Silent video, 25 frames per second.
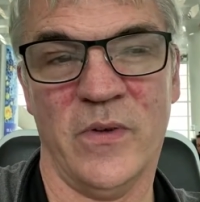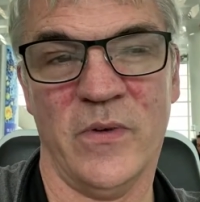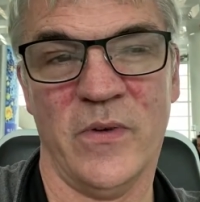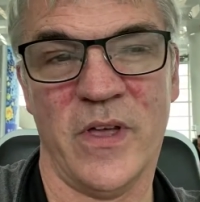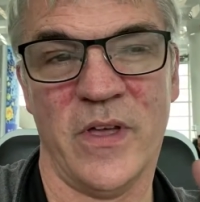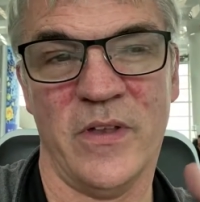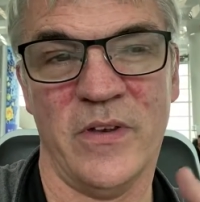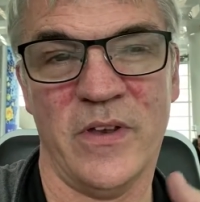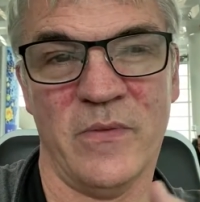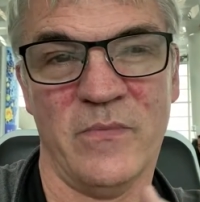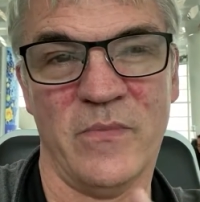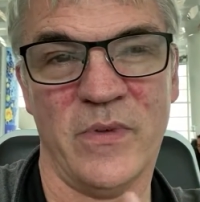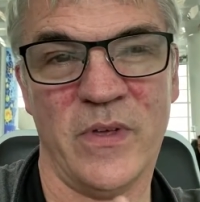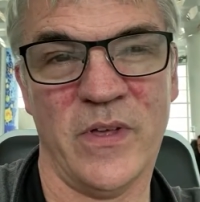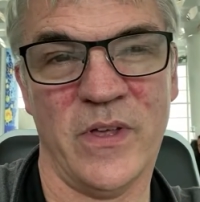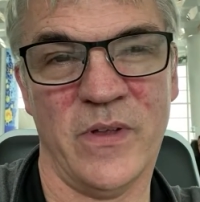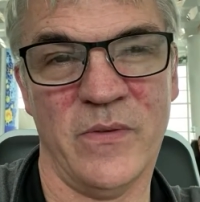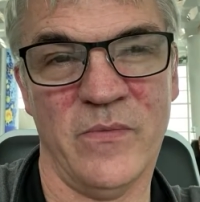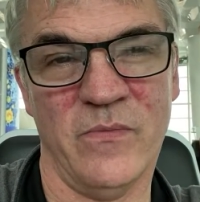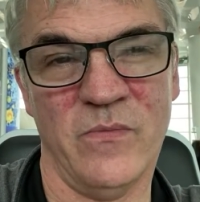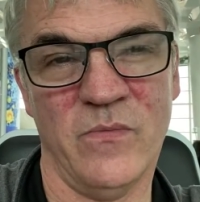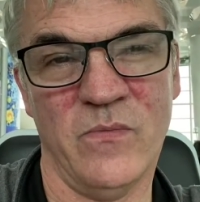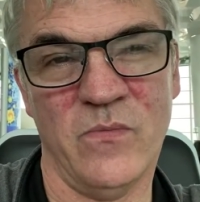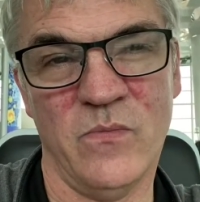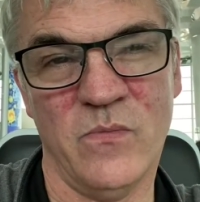in
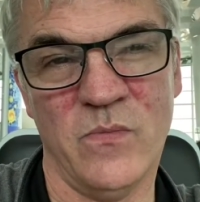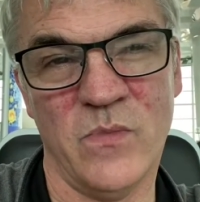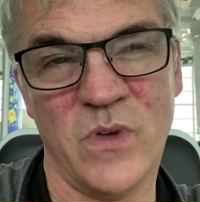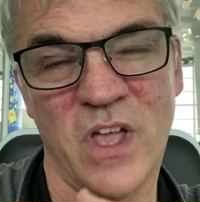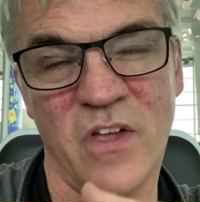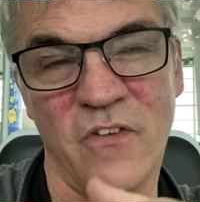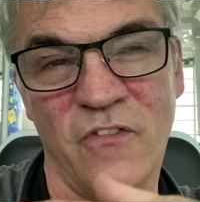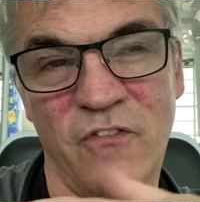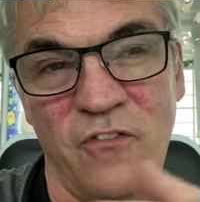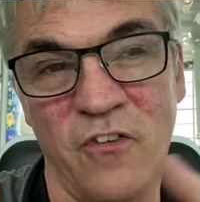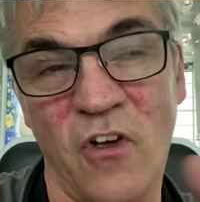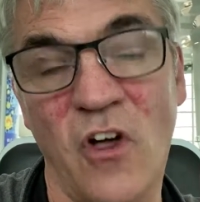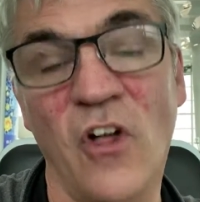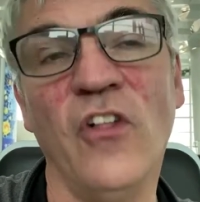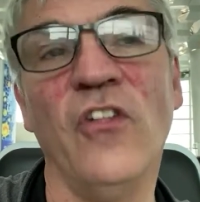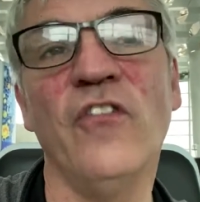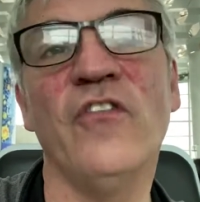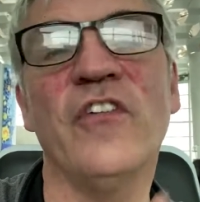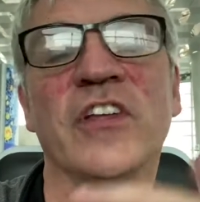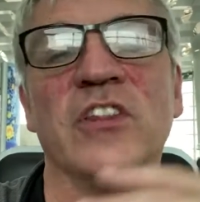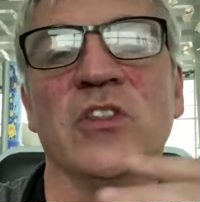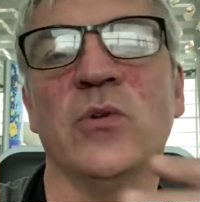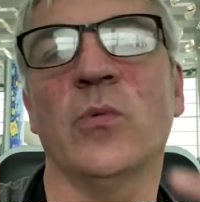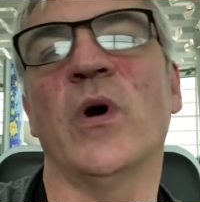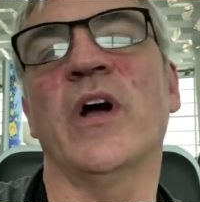
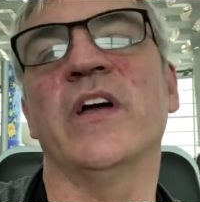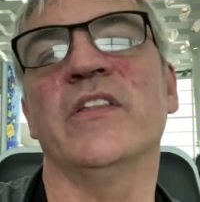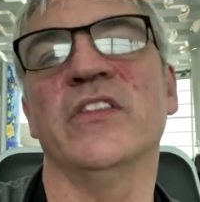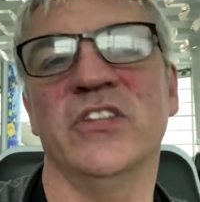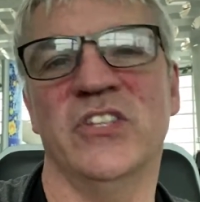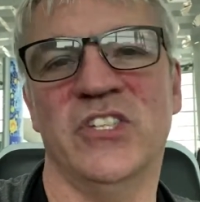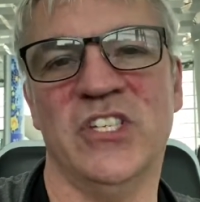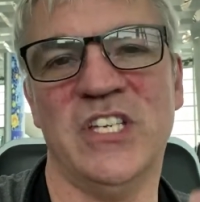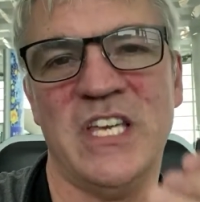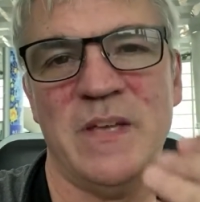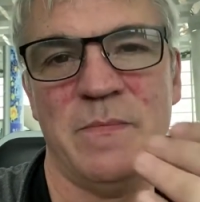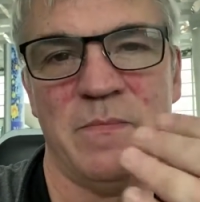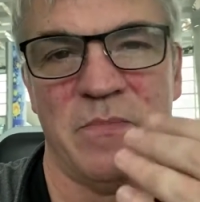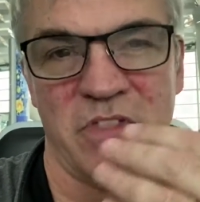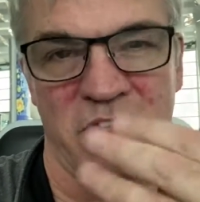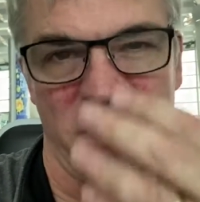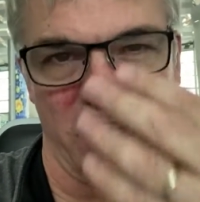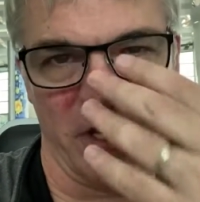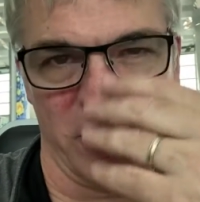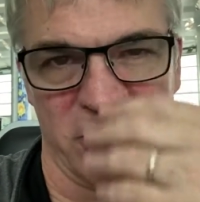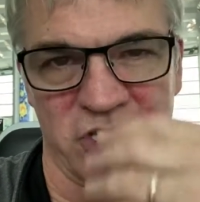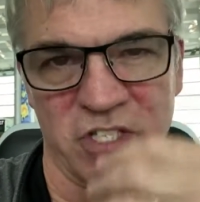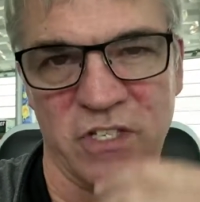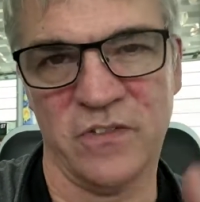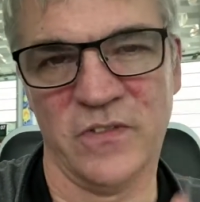evolving the way the team
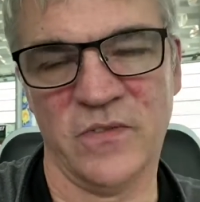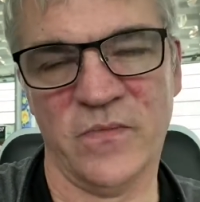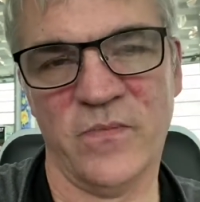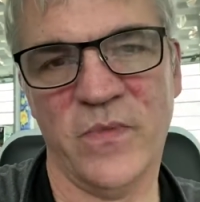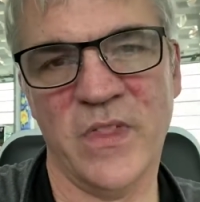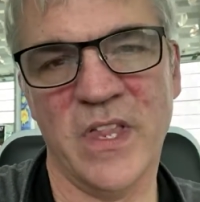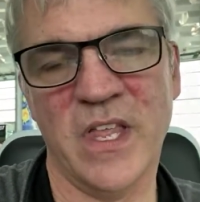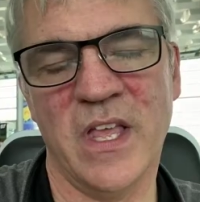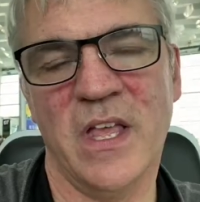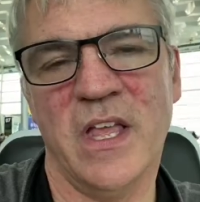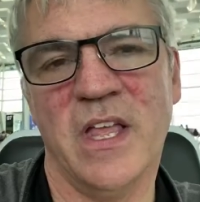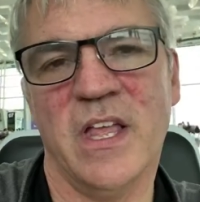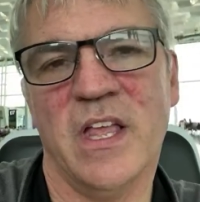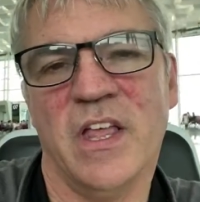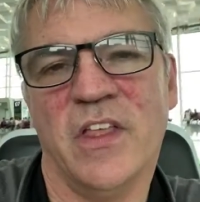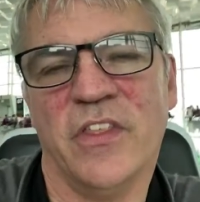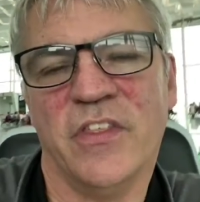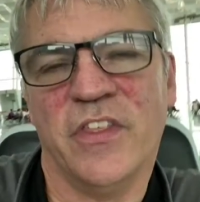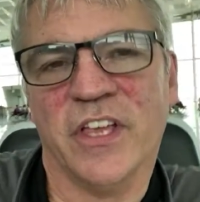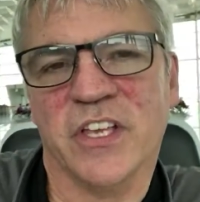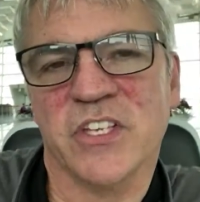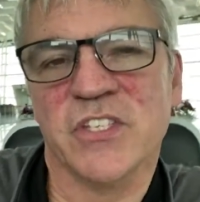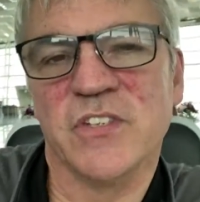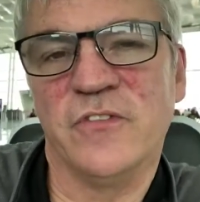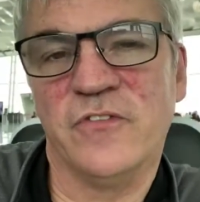thinks and
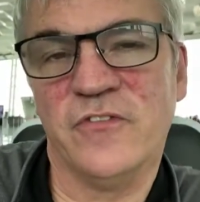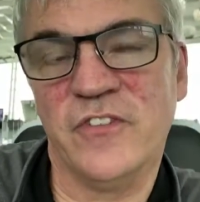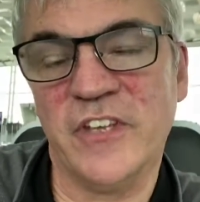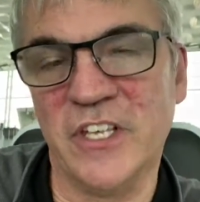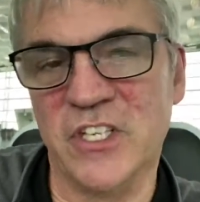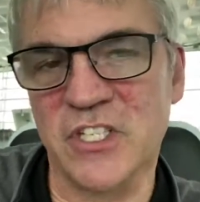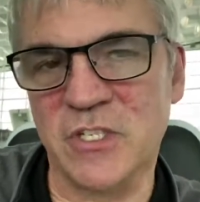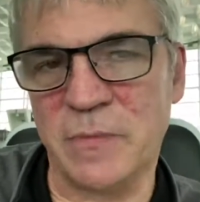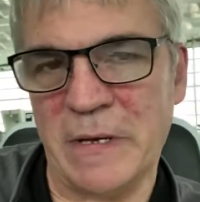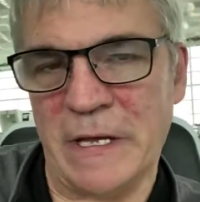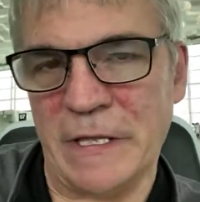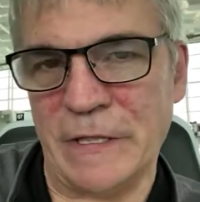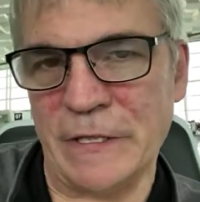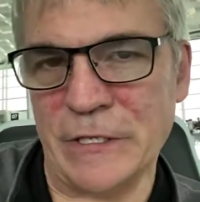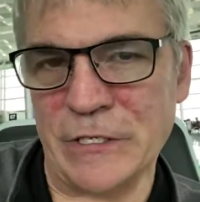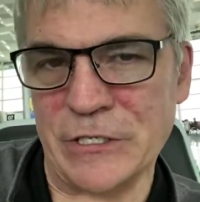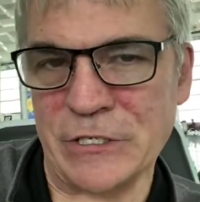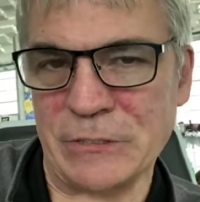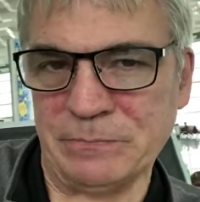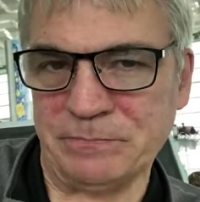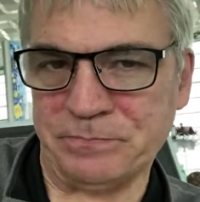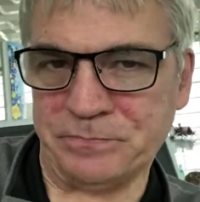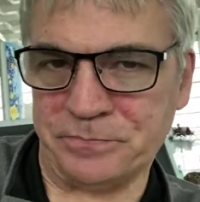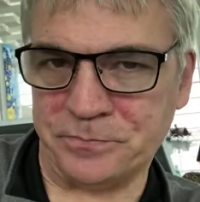feels about this.